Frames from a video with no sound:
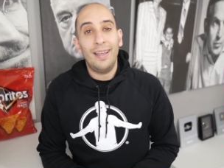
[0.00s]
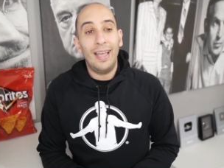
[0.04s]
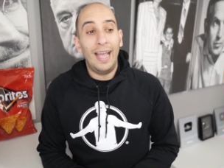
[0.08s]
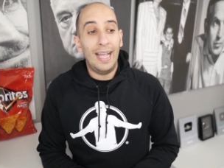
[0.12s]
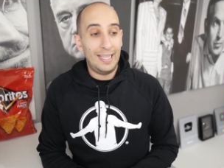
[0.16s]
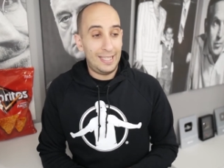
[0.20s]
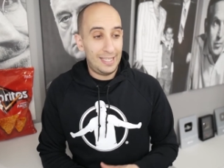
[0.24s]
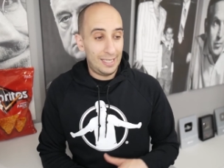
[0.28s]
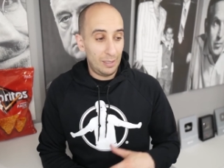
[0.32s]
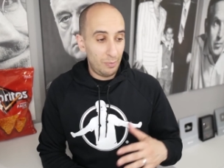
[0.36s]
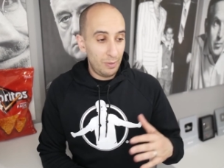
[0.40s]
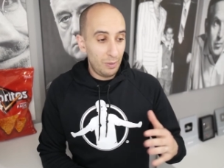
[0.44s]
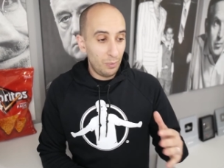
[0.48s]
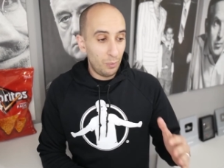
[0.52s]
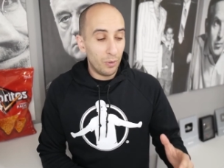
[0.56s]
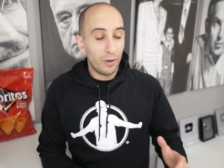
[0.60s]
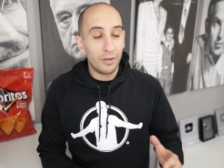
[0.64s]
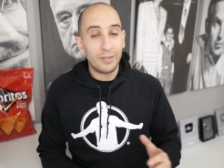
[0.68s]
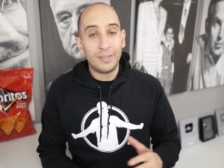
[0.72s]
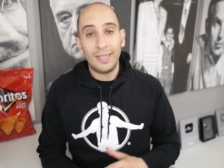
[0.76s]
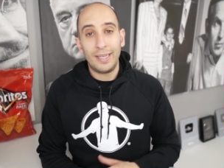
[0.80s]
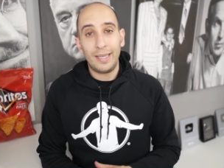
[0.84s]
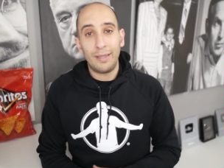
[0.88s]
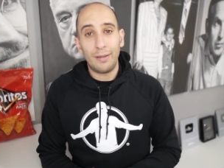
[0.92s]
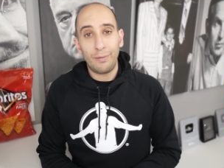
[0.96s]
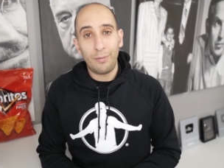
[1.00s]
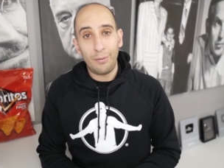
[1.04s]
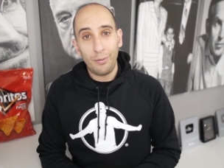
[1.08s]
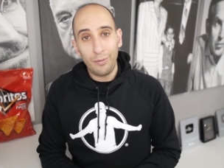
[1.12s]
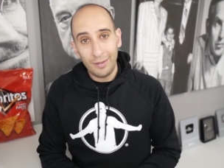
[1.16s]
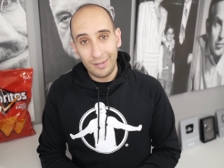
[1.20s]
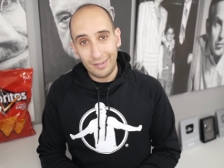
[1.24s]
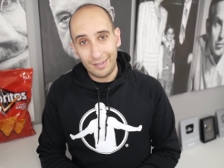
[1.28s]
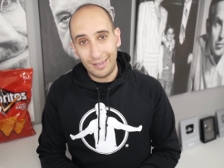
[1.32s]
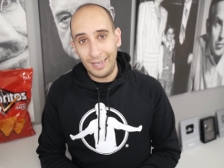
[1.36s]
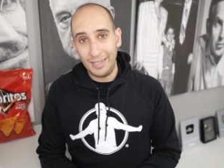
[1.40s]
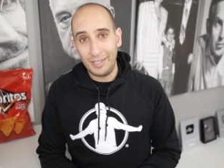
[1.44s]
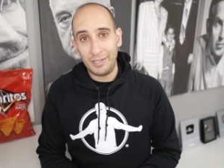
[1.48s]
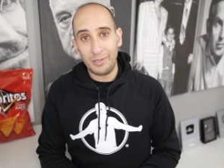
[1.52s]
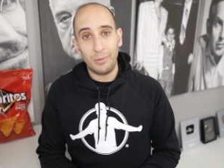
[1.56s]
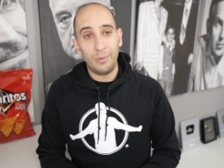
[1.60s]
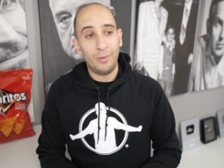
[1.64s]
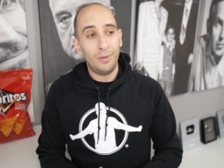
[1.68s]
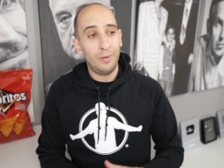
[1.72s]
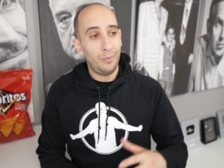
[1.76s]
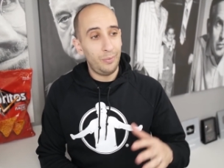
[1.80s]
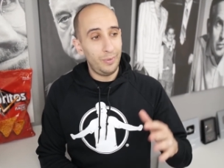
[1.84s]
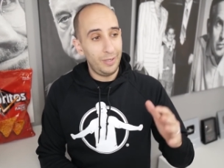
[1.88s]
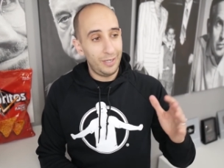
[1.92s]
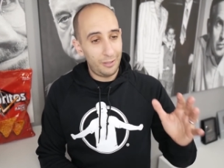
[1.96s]
And so we worked together through the
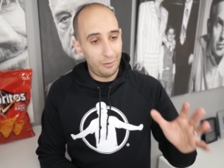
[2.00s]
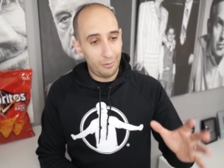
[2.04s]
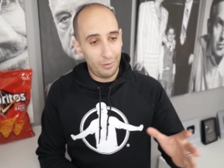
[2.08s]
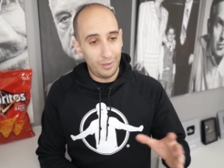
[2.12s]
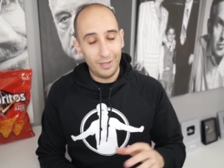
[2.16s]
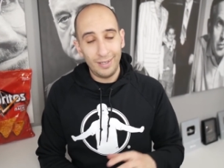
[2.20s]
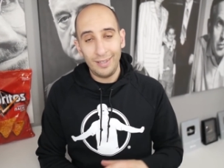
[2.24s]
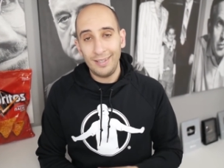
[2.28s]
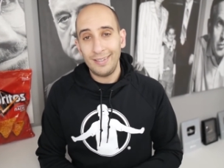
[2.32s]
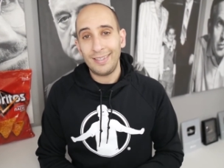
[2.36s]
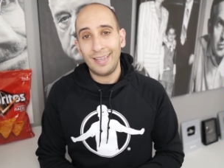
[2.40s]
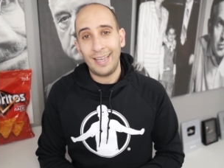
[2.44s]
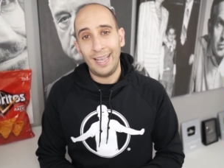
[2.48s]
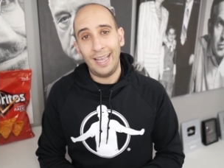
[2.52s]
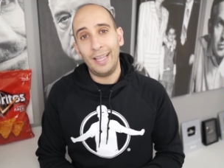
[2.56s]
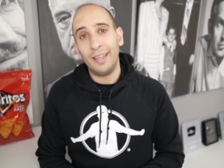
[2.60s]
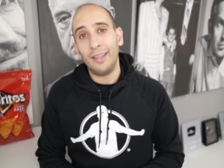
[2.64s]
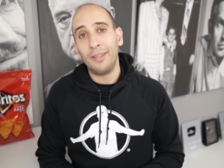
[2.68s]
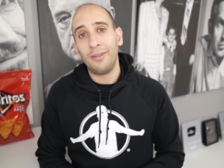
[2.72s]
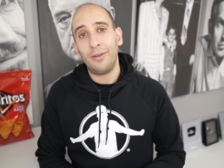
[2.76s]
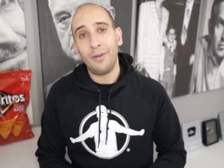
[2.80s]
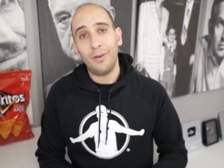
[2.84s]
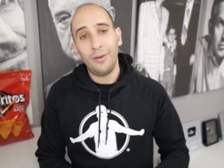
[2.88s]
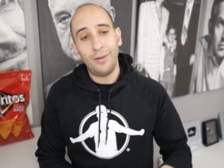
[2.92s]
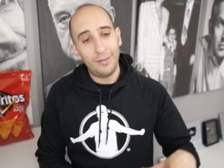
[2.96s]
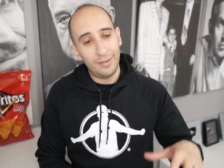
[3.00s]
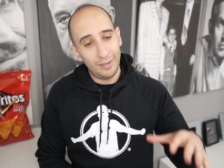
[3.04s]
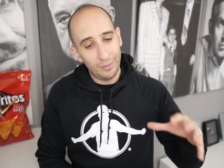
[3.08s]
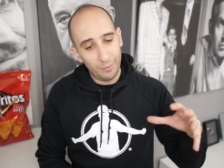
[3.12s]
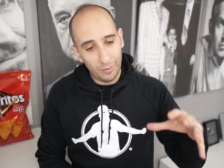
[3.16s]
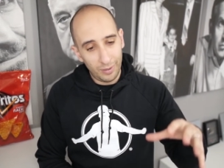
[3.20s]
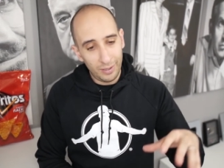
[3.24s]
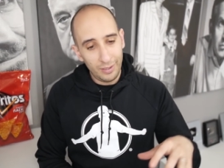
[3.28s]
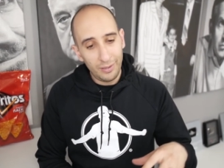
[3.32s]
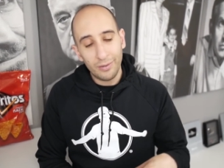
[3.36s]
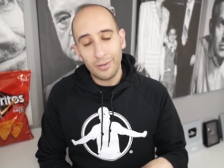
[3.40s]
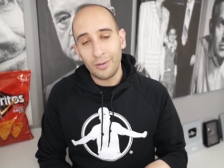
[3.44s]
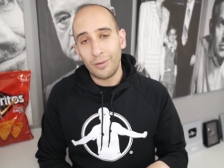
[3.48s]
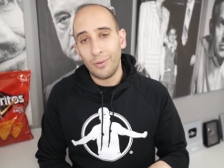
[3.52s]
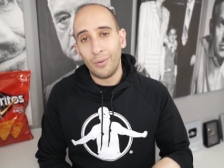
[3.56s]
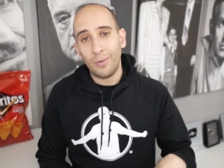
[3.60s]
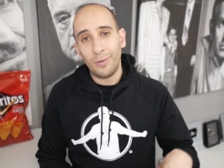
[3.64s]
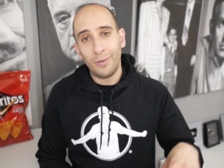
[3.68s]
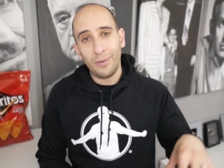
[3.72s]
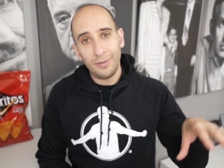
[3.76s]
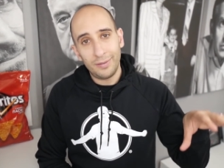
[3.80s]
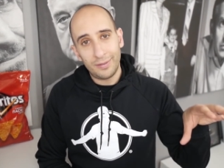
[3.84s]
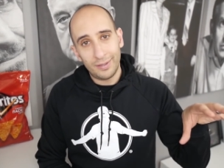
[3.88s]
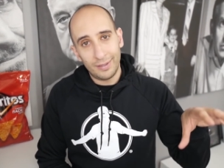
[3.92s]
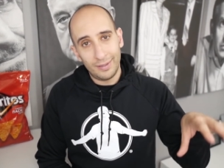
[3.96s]
schedule and we created his calendar and said, what are your
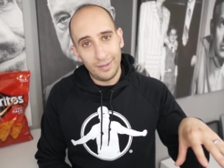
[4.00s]
goals?